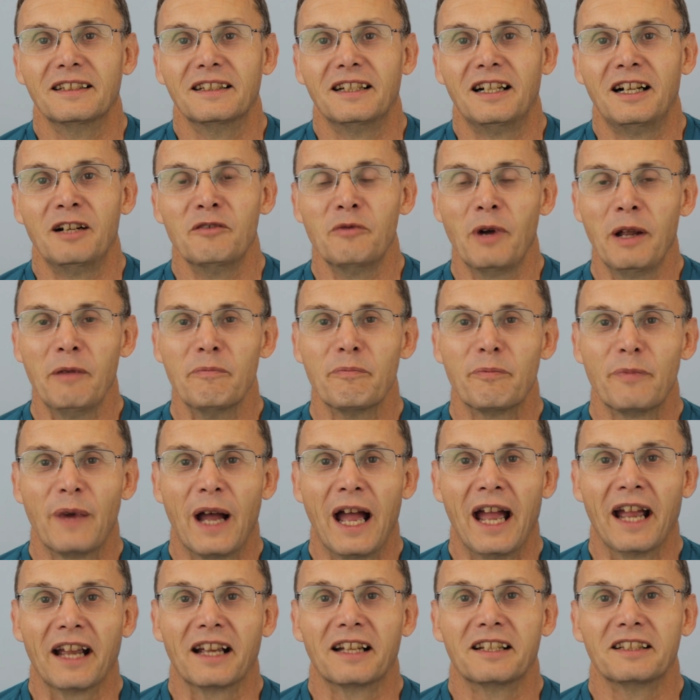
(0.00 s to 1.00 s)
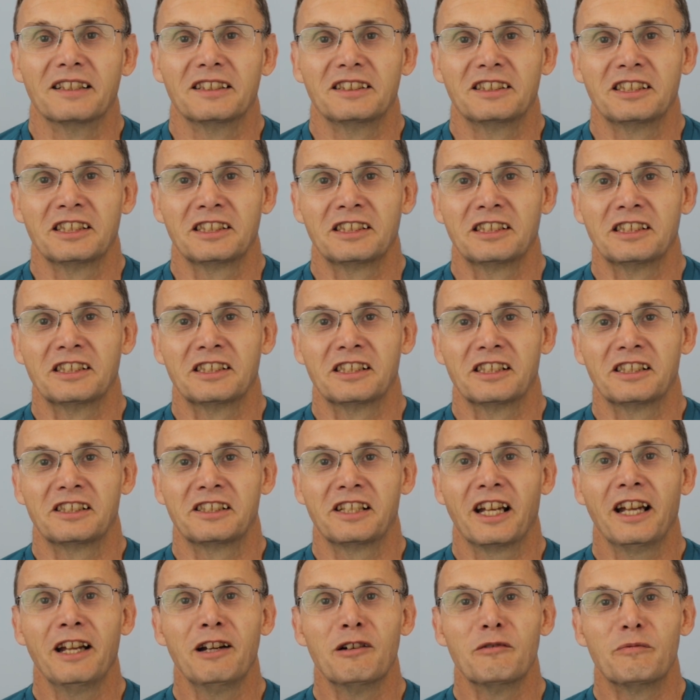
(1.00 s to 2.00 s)
I went back just as a
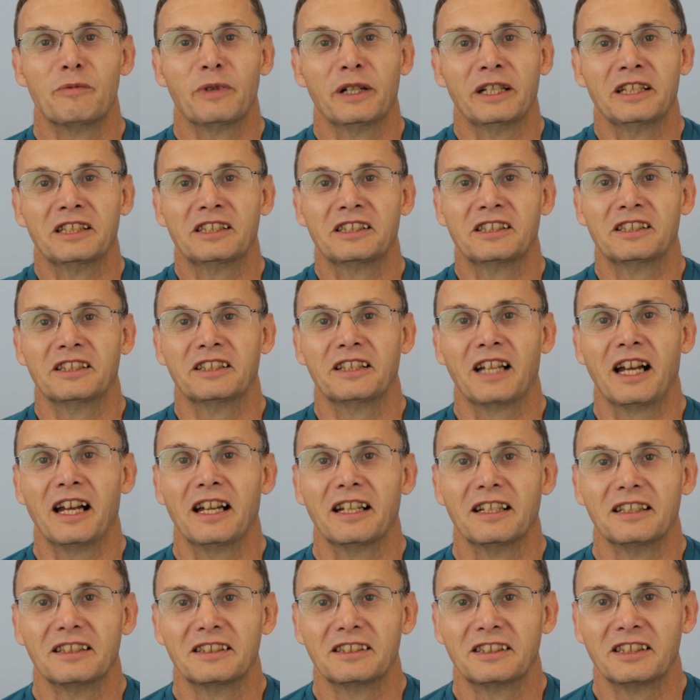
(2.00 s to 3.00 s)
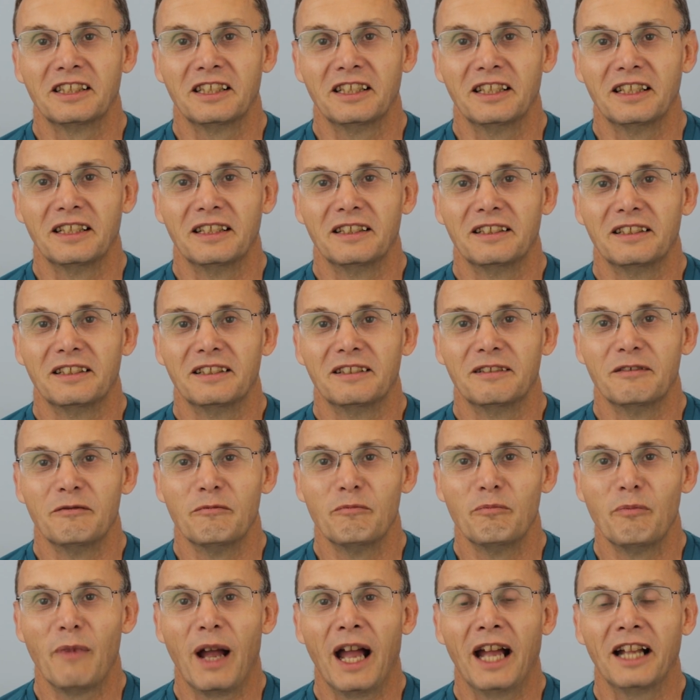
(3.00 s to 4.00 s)
tailpiece to that
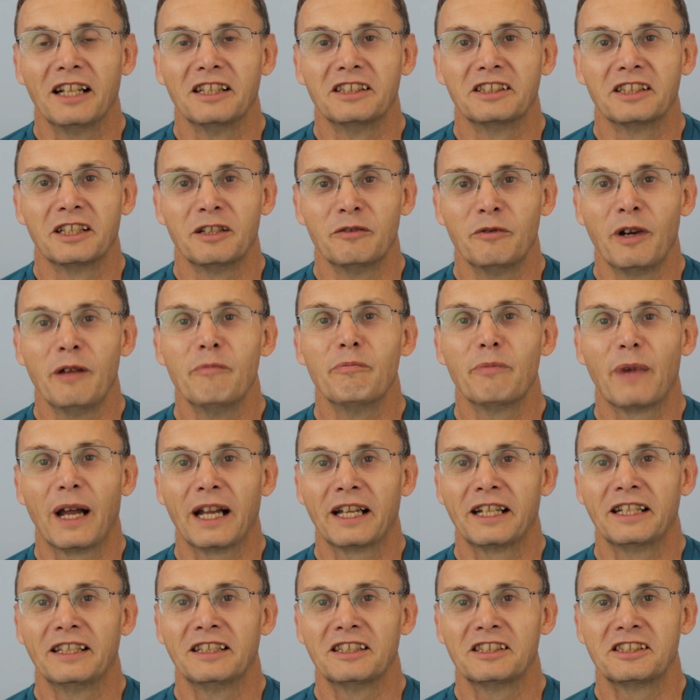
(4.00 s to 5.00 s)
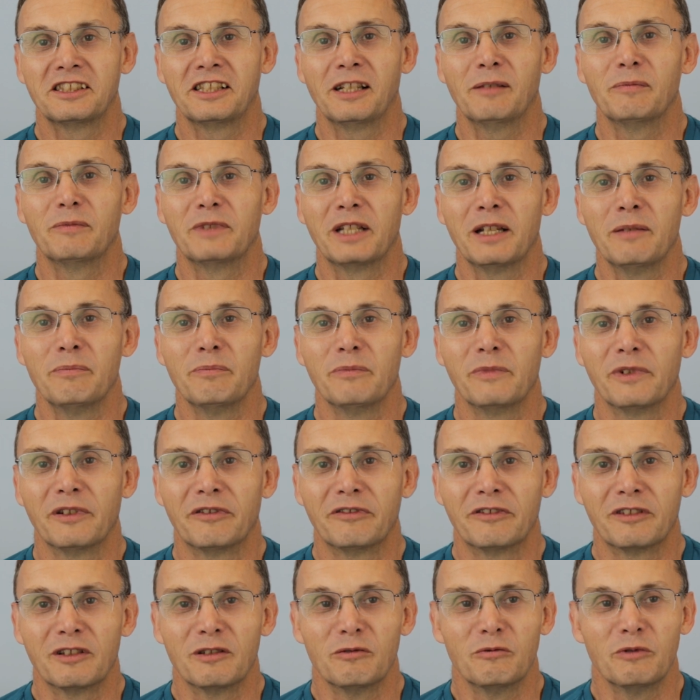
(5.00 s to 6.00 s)
match. I went back in the September
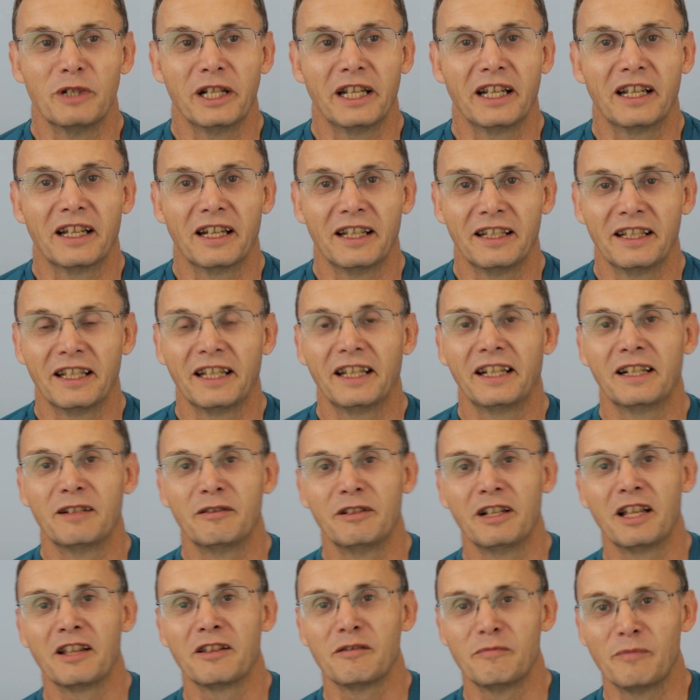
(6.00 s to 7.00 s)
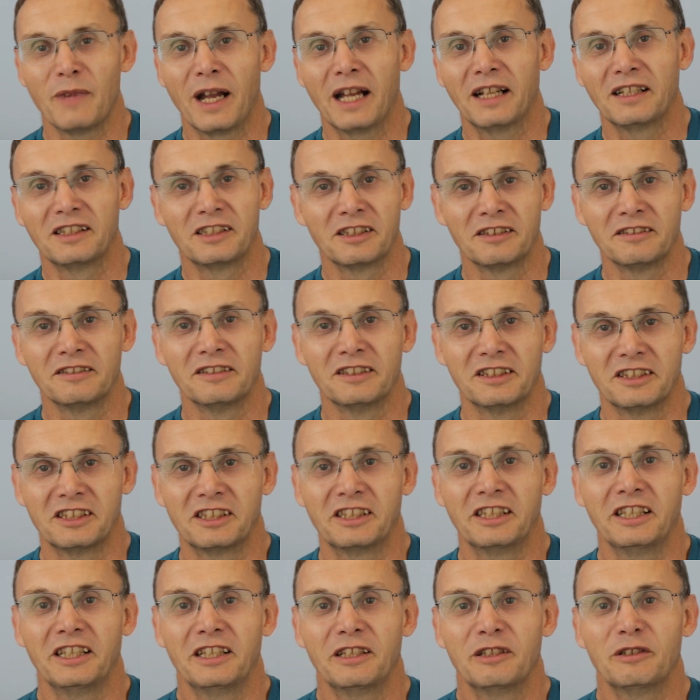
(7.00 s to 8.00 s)
for a week, and they had another match on the
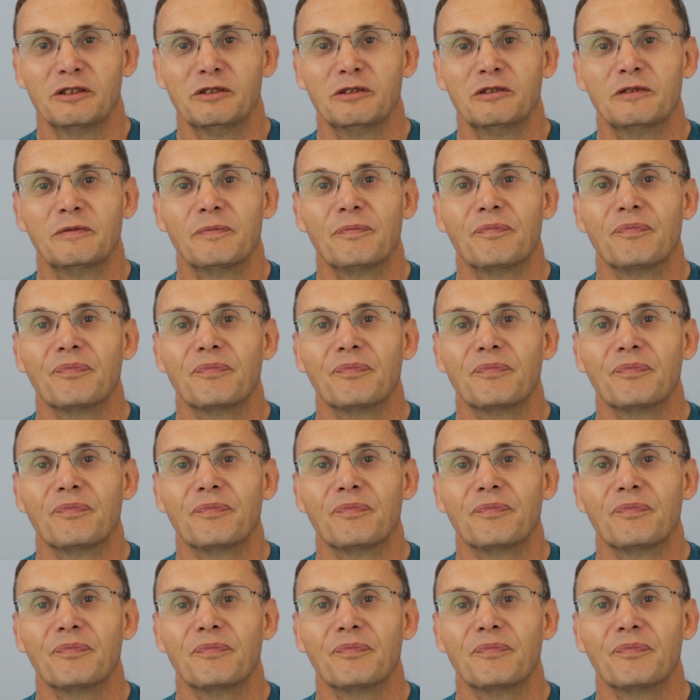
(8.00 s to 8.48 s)
sea court,